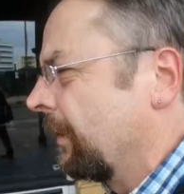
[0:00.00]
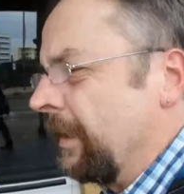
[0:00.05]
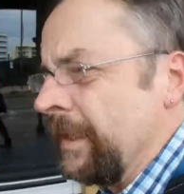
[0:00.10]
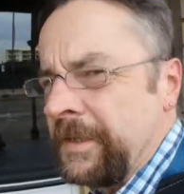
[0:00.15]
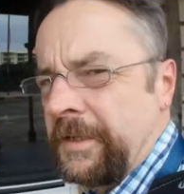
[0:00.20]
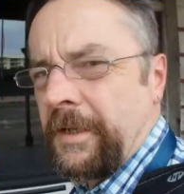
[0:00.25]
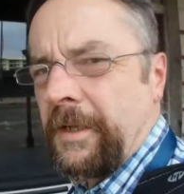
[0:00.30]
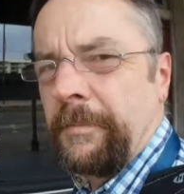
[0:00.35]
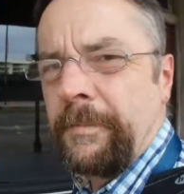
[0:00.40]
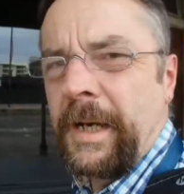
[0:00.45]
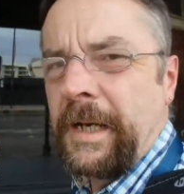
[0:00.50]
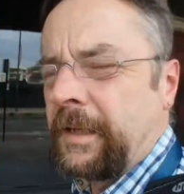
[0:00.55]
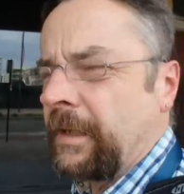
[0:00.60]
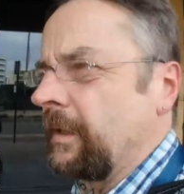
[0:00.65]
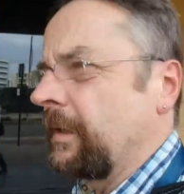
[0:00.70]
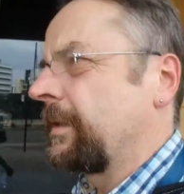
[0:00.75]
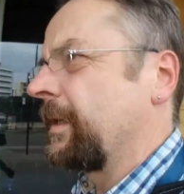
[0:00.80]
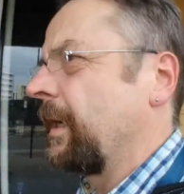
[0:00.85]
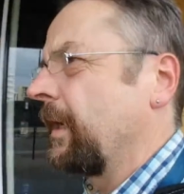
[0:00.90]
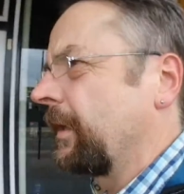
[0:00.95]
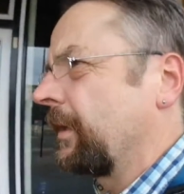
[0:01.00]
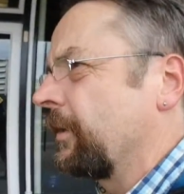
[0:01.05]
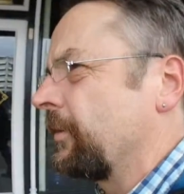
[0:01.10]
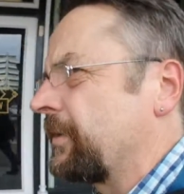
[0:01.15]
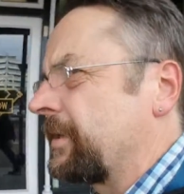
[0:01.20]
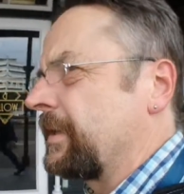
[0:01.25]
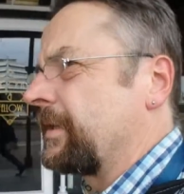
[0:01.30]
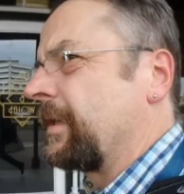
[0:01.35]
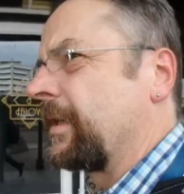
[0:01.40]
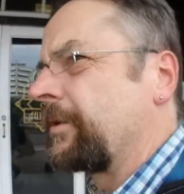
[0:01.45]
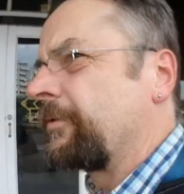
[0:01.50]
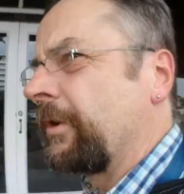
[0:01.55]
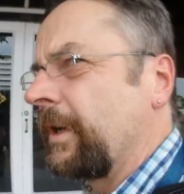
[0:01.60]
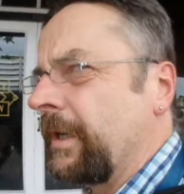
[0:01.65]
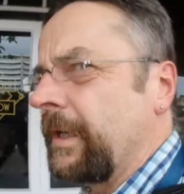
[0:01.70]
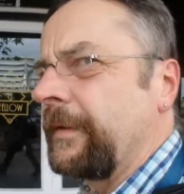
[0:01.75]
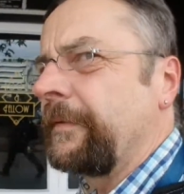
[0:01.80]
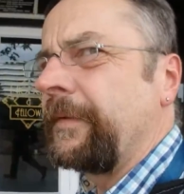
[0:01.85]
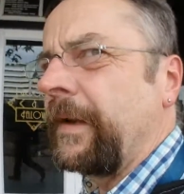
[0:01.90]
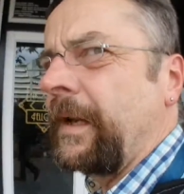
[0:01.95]
So the medical diagnosis is
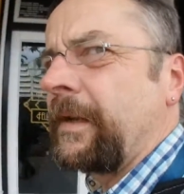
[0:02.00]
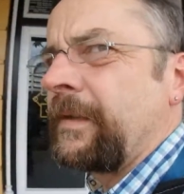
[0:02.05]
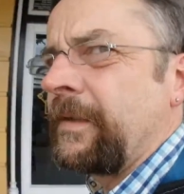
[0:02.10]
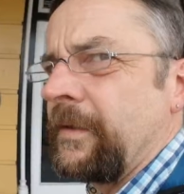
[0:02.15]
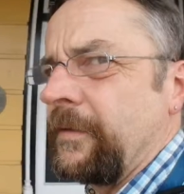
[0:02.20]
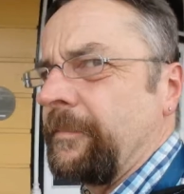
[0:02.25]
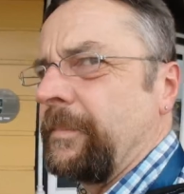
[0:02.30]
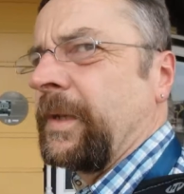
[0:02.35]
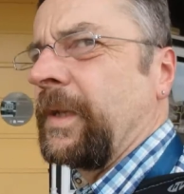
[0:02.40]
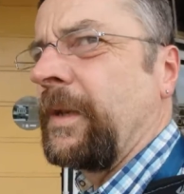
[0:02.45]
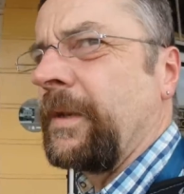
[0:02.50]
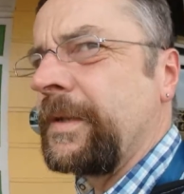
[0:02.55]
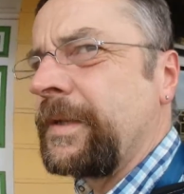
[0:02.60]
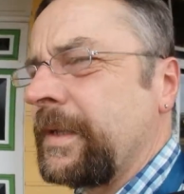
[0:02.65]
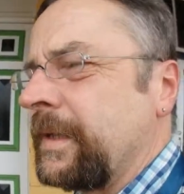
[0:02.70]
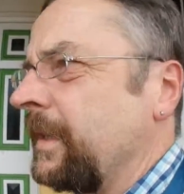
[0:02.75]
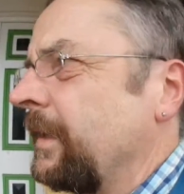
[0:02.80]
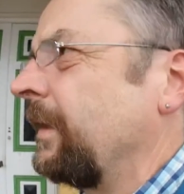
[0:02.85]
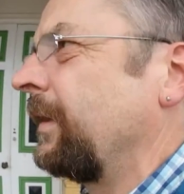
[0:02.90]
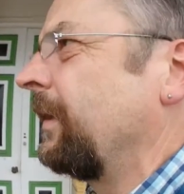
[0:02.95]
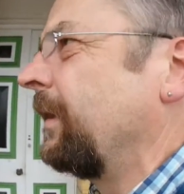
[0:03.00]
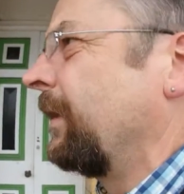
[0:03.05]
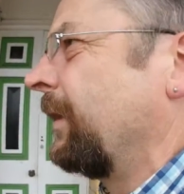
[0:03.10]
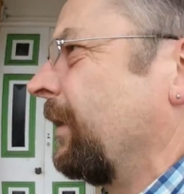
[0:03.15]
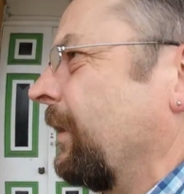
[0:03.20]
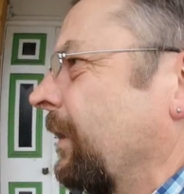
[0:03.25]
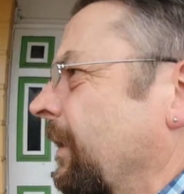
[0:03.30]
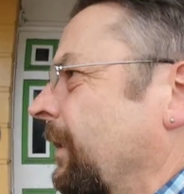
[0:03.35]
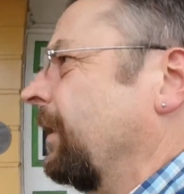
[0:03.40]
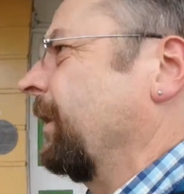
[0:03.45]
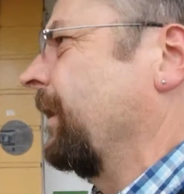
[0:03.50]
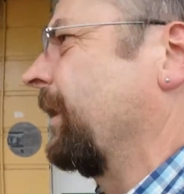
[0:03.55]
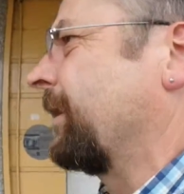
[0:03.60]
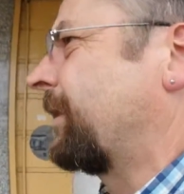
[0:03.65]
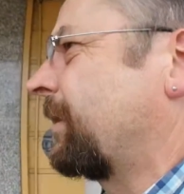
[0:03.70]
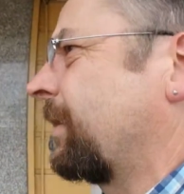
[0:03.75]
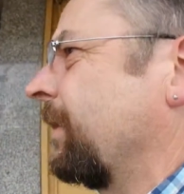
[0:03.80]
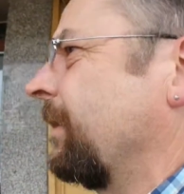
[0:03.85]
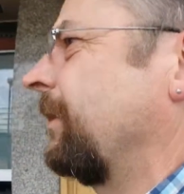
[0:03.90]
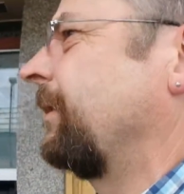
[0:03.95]
really effective because
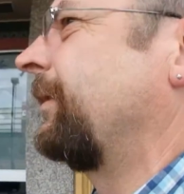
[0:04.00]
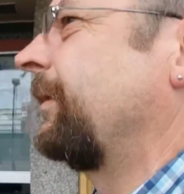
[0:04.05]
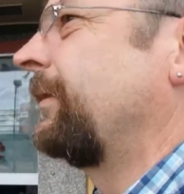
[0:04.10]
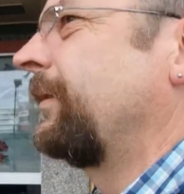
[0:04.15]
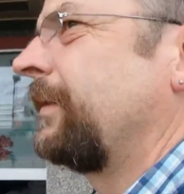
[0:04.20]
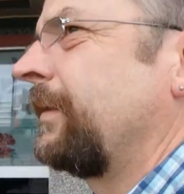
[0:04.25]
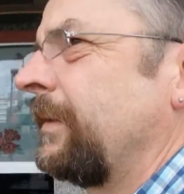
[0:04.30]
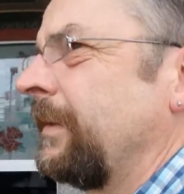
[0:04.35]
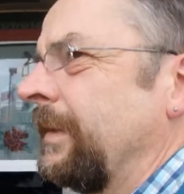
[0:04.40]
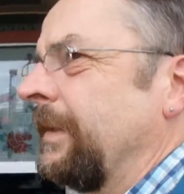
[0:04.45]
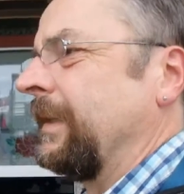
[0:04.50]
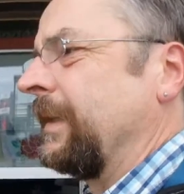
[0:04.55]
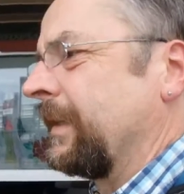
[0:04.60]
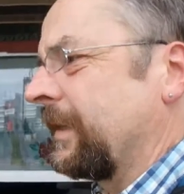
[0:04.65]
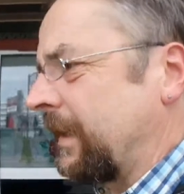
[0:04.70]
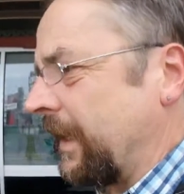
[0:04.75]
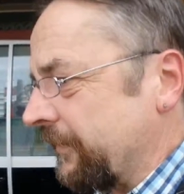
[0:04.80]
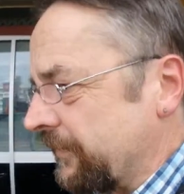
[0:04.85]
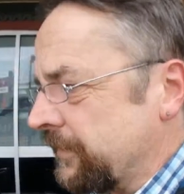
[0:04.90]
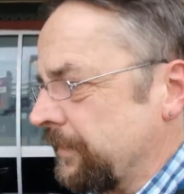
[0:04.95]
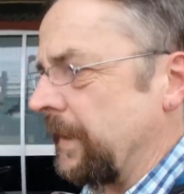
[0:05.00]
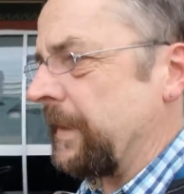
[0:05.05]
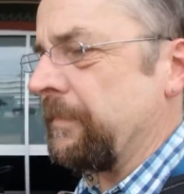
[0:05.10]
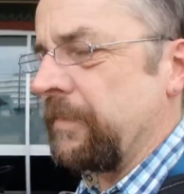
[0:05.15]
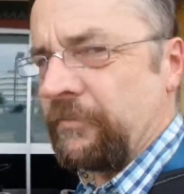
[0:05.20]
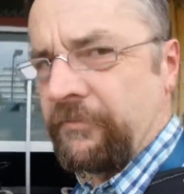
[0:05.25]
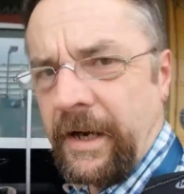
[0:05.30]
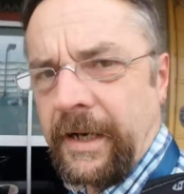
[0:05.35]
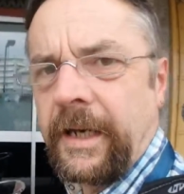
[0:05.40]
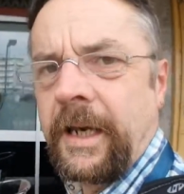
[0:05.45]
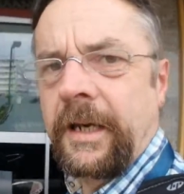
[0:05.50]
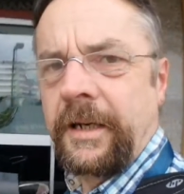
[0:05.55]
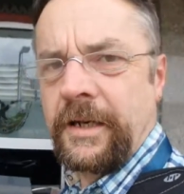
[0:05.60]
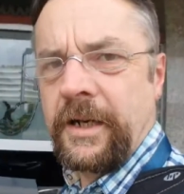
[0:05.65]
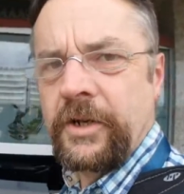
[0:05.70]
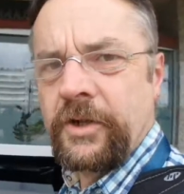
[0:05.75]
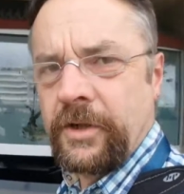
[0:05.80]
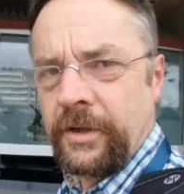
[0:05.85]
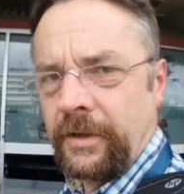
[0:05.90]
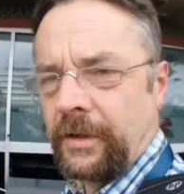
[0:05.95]
it gives people
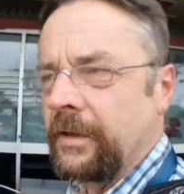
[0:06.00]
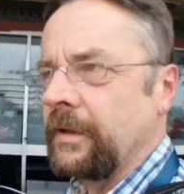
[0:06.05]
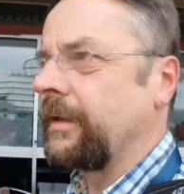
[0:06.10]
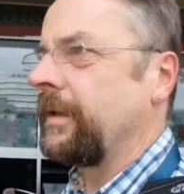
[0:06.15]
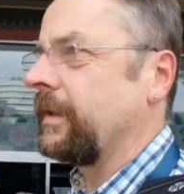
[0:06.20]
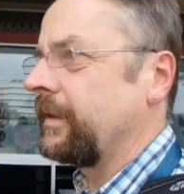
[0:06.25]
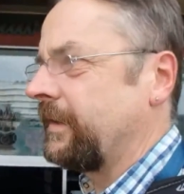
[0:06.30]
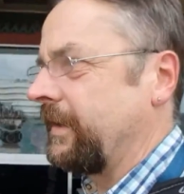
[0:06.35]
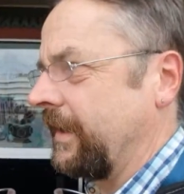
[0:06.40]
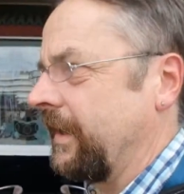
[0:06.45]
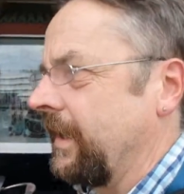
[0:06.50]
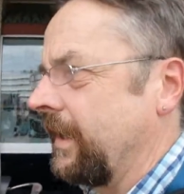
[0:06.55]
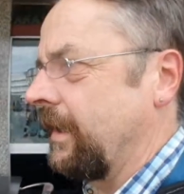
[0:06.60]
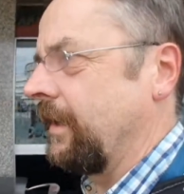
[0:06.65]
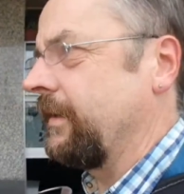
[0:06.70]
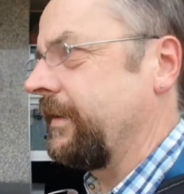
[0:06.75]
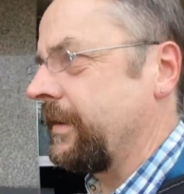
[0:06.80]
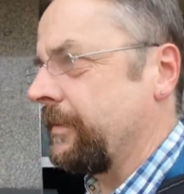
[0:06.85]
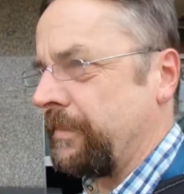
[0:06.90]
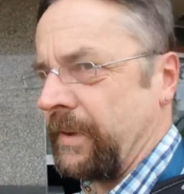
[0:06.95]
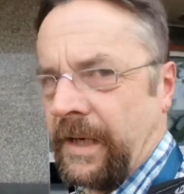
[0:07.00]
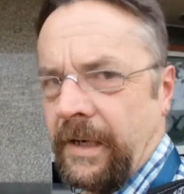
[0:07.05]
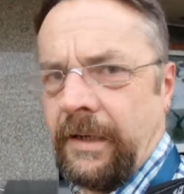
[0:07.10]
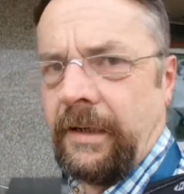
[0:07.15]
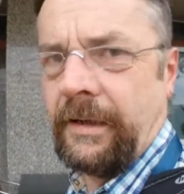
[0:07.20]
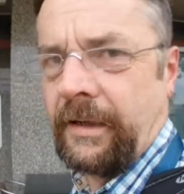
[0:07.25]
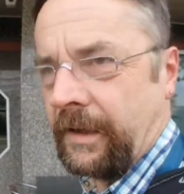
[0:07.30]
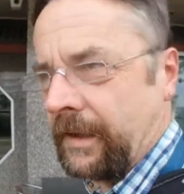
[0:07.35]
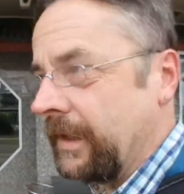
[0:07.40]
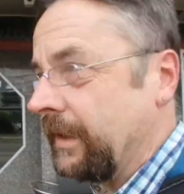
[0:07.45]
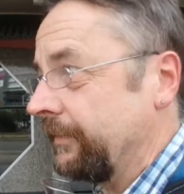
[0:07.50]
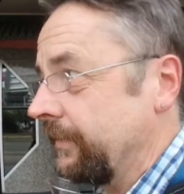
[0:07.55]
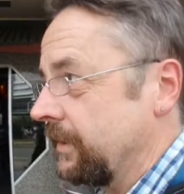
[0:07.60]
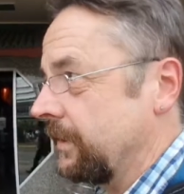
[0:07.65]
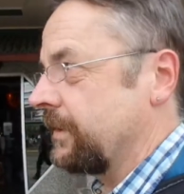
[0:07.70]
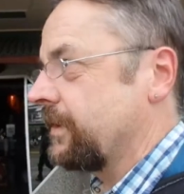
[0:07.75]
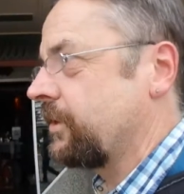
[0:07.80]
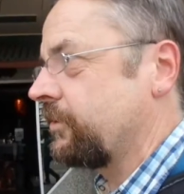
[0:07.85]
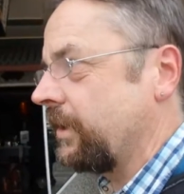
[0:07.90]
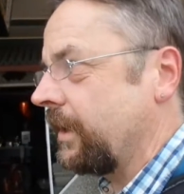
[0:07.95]
recognition that they are in pain, they are in
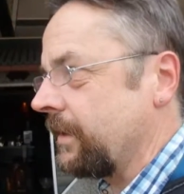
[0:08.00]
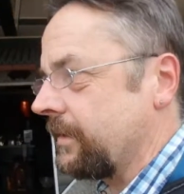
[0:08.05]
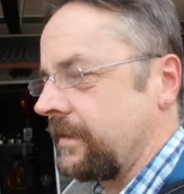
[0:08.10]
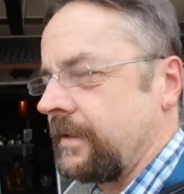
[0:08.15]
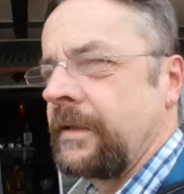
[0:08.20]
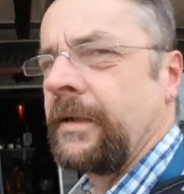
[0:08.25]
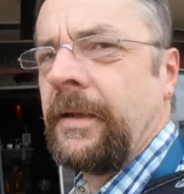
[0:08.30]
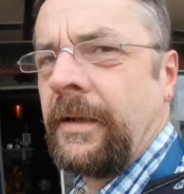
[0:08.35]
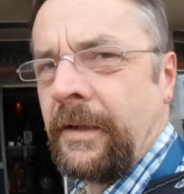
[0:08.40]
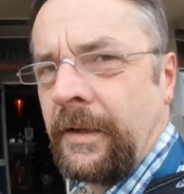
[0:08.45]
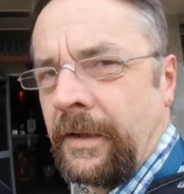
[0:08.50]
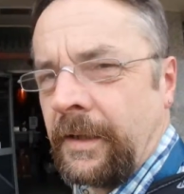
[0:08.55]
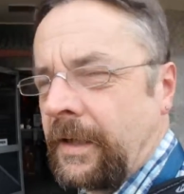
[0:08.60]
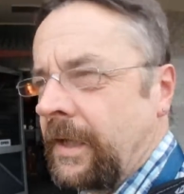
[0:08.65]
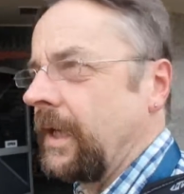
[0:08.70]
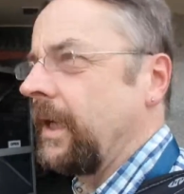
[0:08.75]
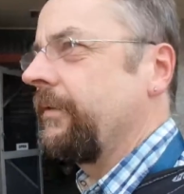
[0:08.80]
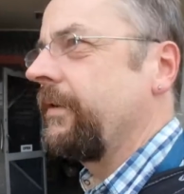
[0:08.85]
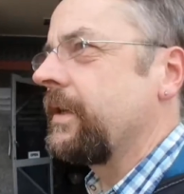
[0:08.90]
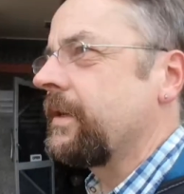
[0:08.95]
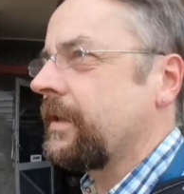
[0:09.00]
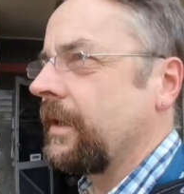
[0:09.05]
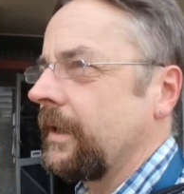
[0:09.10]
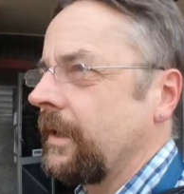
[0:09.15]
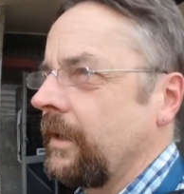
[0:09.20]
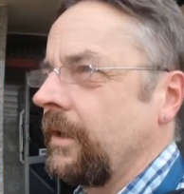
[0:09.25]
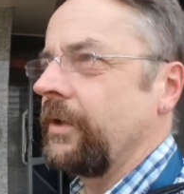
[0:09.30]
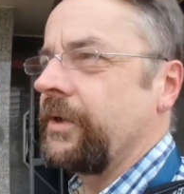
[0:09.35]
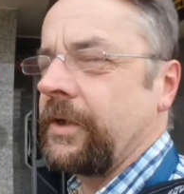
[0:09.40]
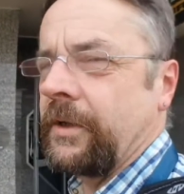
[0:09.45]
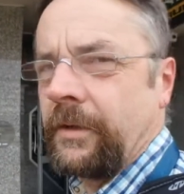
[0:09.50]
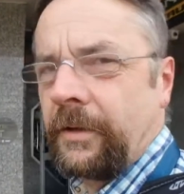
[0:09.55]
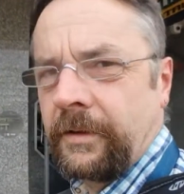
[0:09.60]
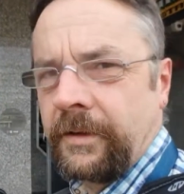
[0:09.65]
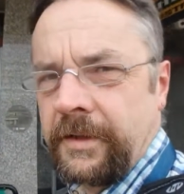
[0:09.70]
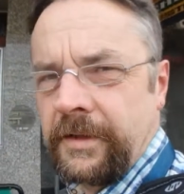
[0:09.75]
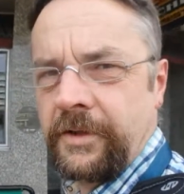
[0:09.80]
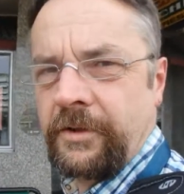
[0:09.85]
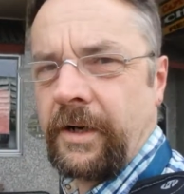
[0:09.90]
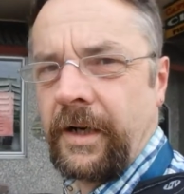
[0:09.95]
distress, they are in psychological
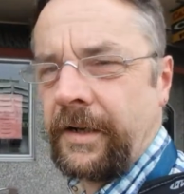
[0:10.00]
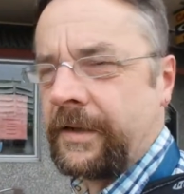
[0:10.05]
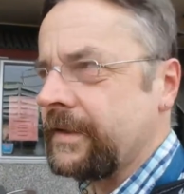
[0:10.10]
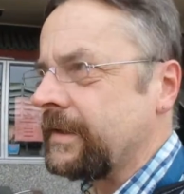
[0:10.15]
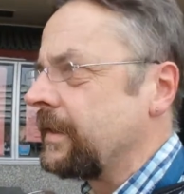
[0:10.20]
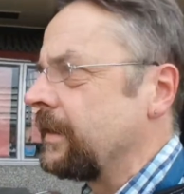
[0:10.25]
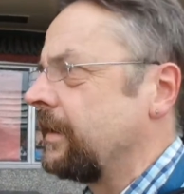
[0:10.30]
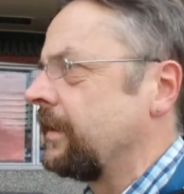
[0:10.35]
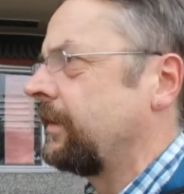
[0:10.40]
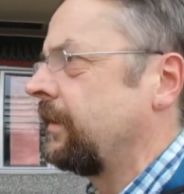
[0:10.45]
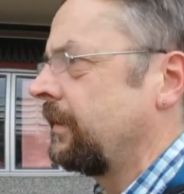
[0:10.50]
distress.